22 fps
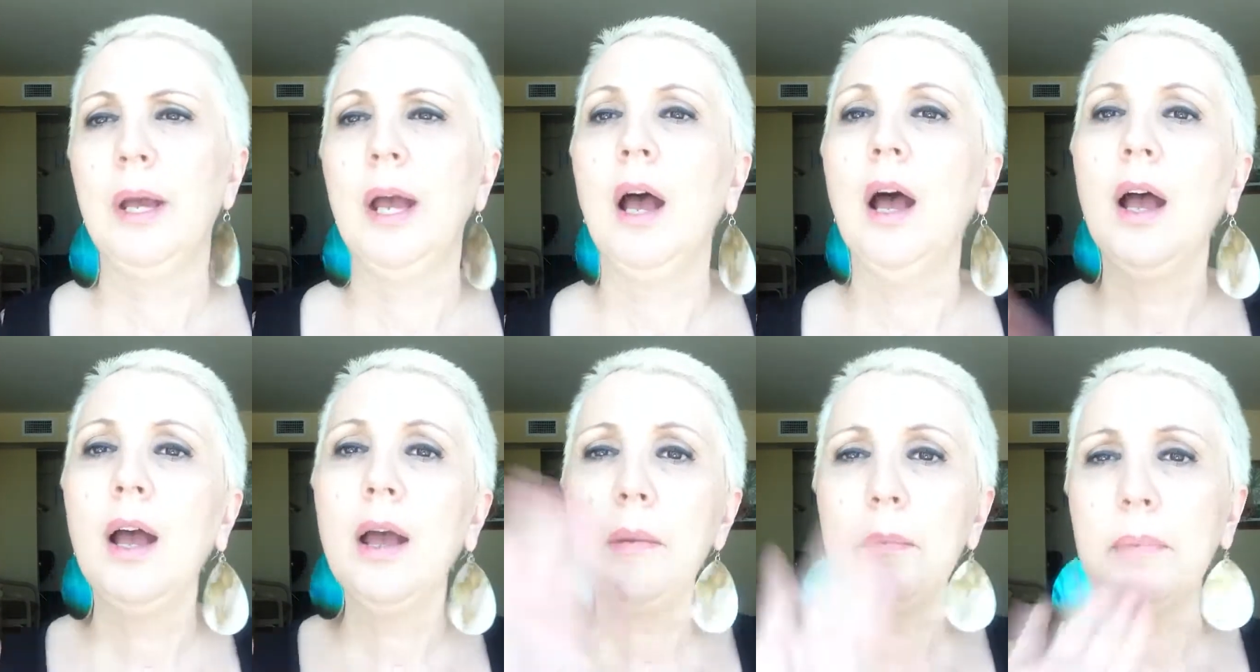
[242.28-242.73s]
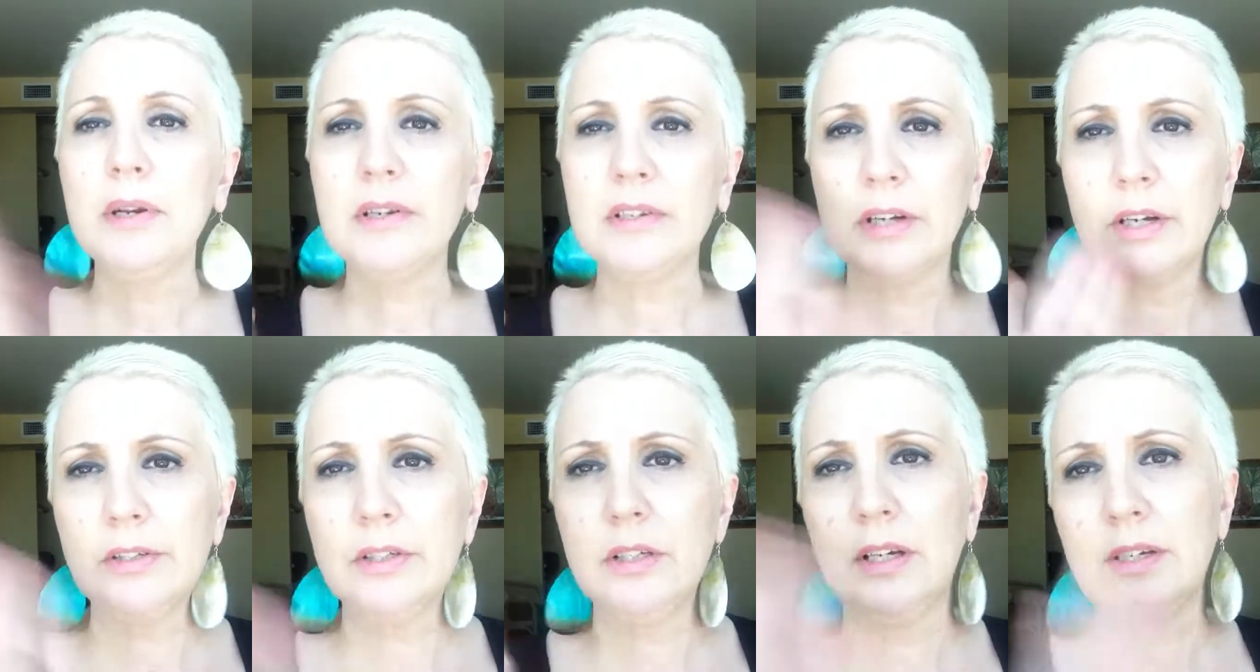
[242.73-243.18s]
But I'm going to
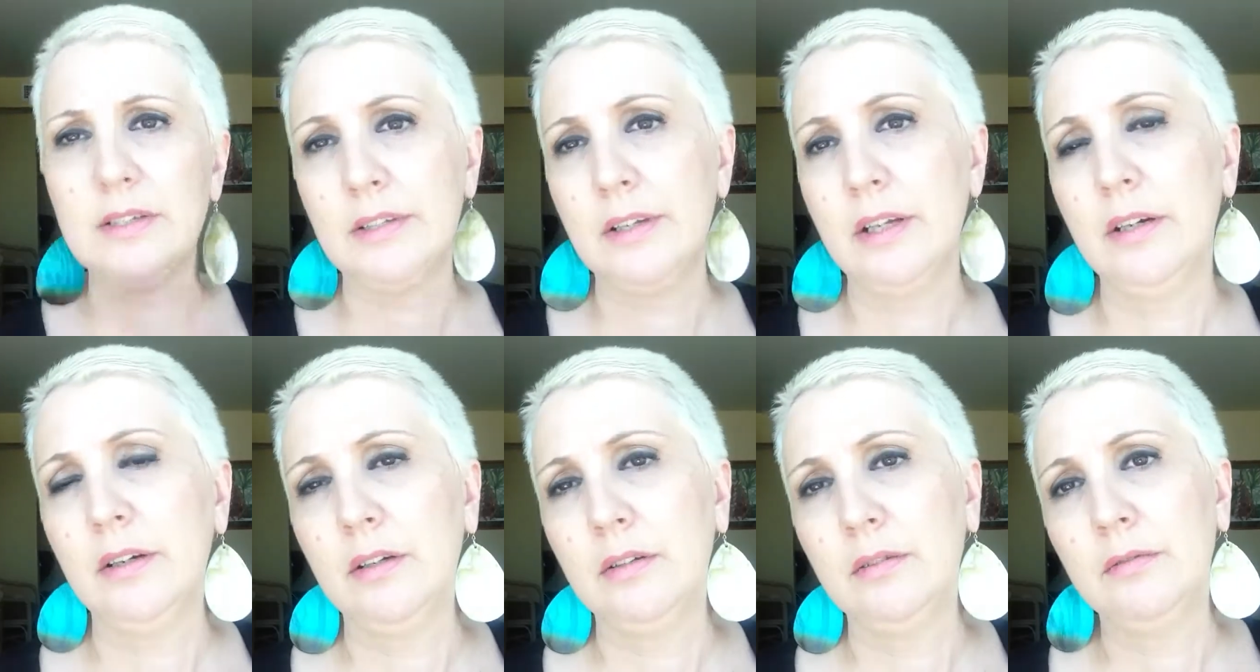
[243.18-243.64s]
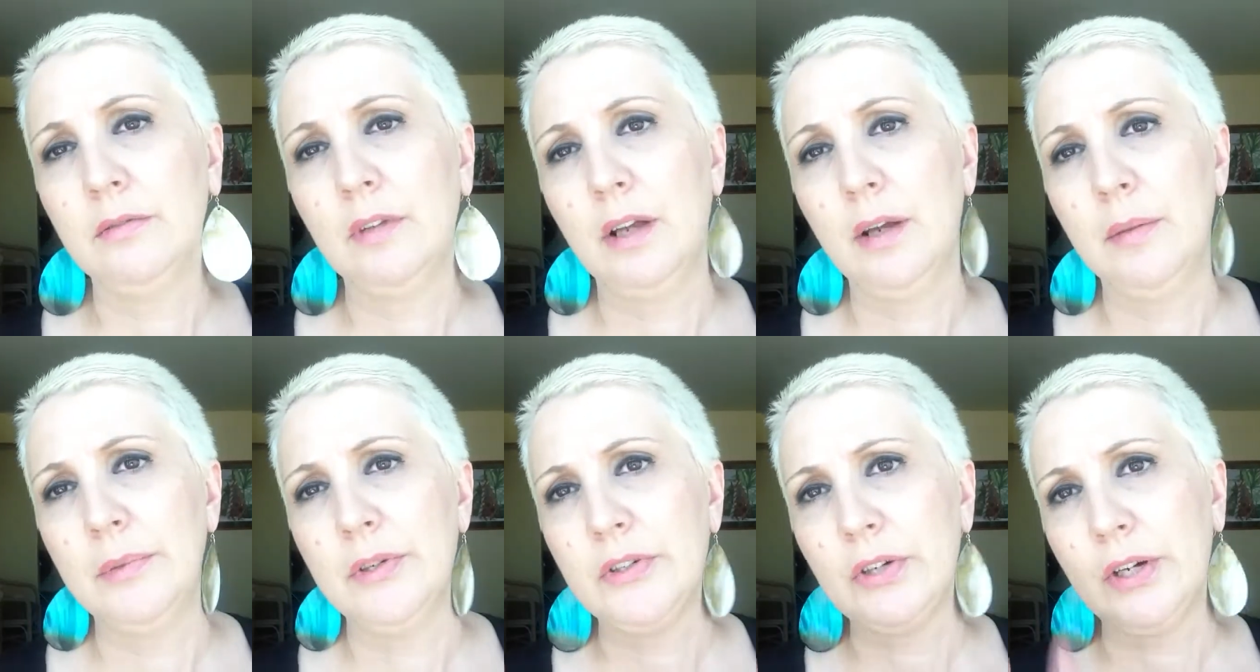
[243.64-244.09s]
talk to you guys later.
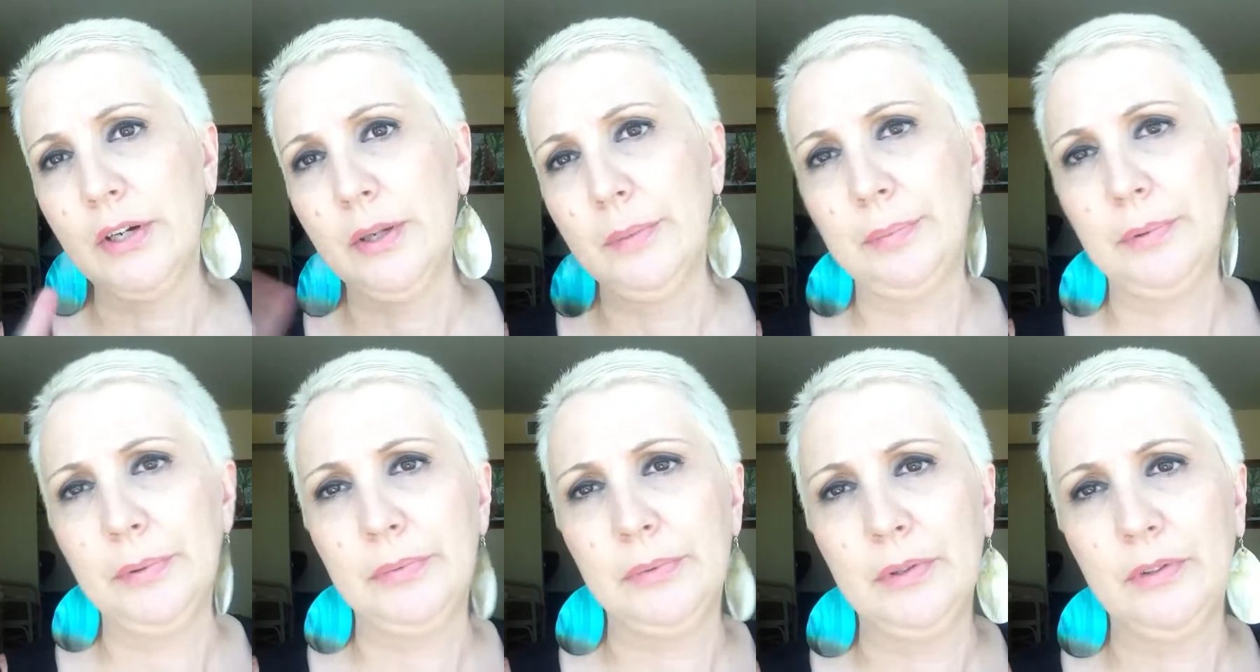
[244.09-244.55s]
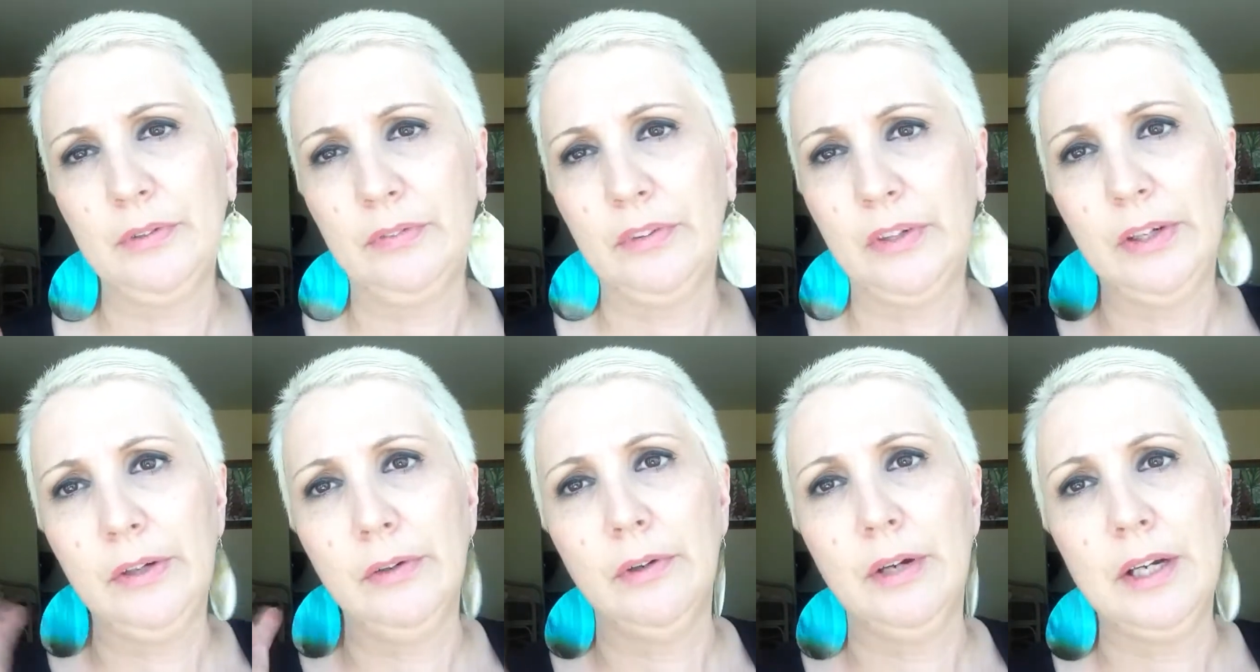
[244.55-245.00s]
I'm going to try to upload this
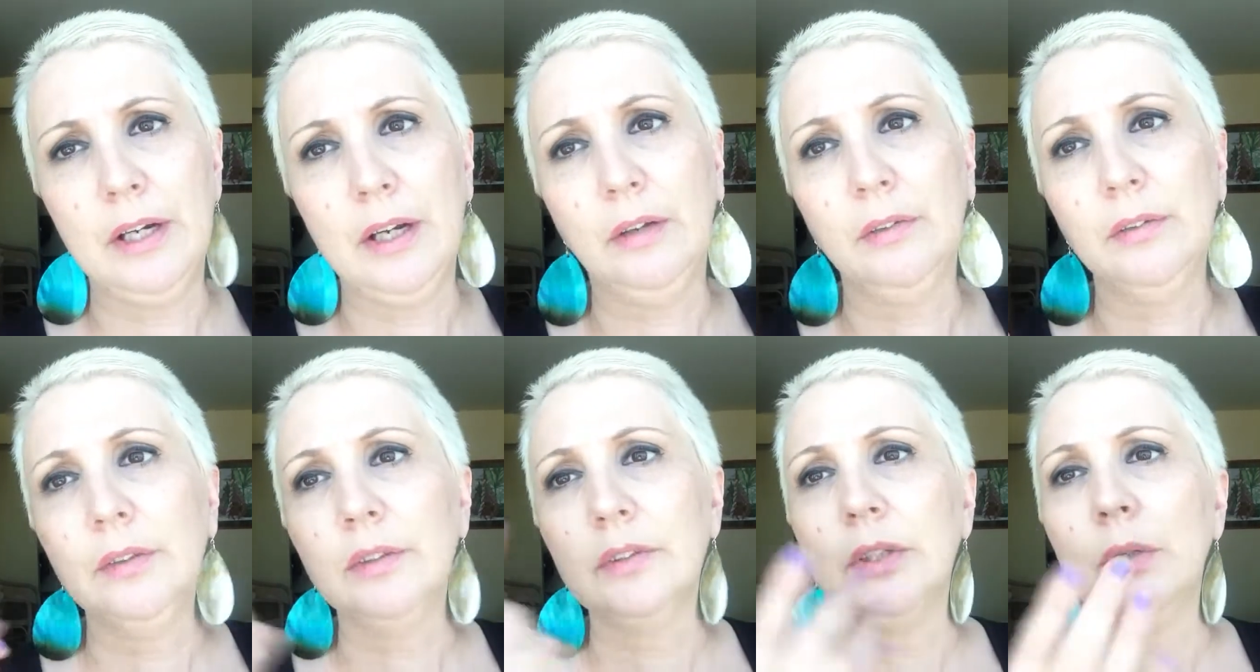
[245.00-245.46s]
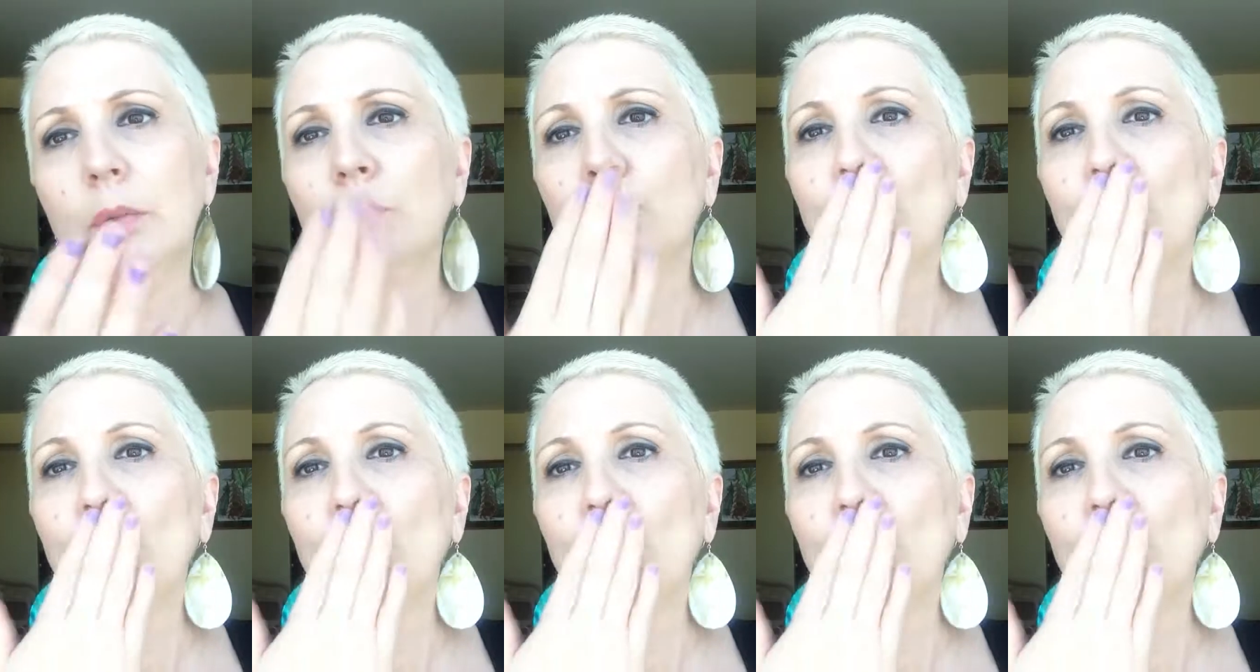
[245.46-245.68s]
video right now. So